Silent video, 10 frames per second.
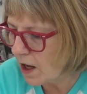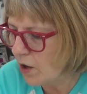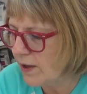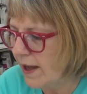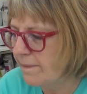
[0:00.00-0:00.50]

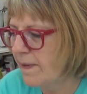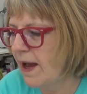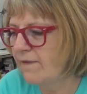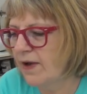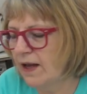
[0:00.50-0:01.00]
Okay,
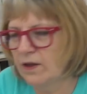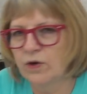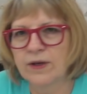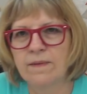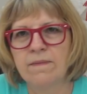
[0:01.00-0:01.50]
I've got a
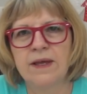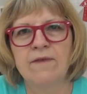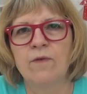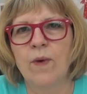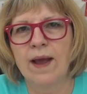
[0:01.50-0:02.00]
little
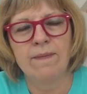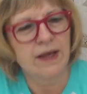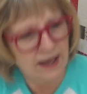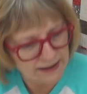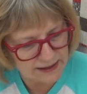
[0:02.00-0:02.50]
giveaway
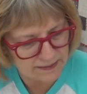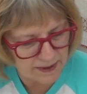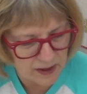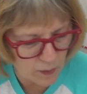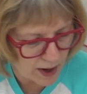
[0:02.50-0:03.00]
because it's
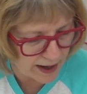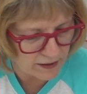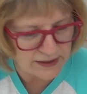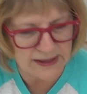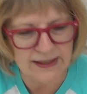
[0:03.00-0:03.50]
been a
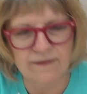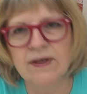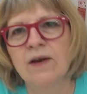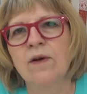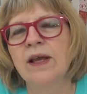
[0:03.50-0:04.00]
while since I've
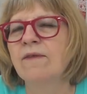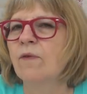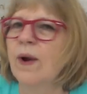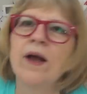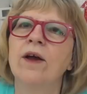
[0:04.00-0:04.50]
done a
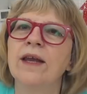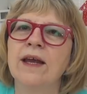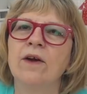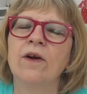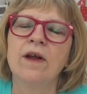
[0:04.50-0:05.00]
giveaway on
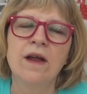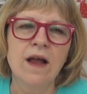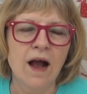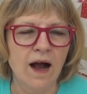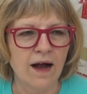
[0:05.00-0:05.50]
here.
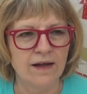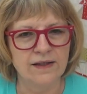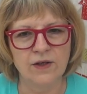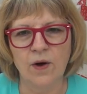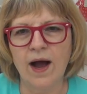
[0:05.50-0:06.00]
Uh,
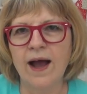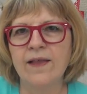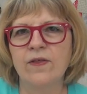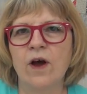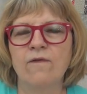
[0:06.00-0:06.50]
so I
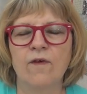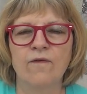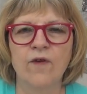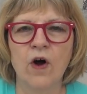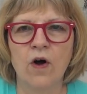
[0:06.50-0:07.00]
thought for
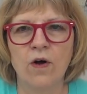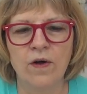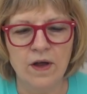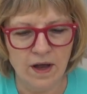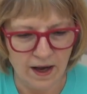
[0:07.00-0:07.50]
fall,
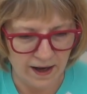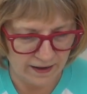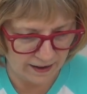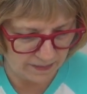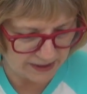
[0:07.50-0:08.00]
I,
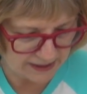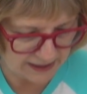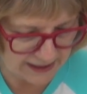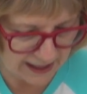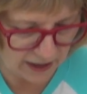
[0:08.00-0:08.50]
let me
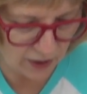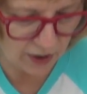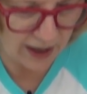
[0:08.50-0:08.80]
just take a look.